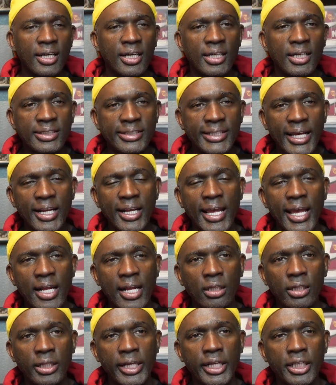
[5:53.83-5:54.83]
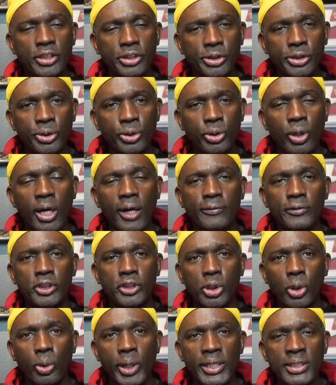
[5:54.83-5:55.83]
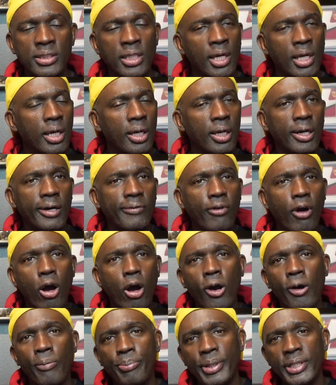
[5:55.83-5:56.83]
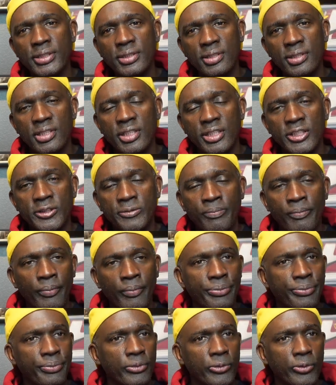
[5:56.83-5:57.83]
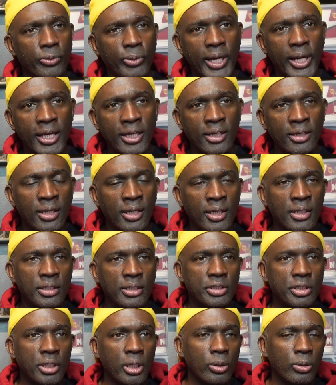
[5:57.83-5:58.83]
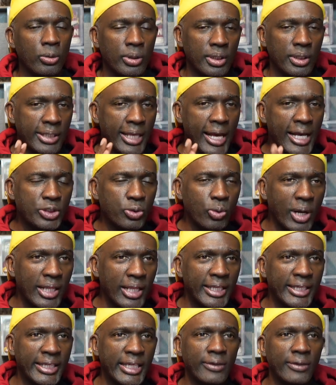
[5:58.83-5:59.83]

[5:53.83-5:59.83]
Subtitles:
data analytic tool of choice of all businesses, right? So that's why they give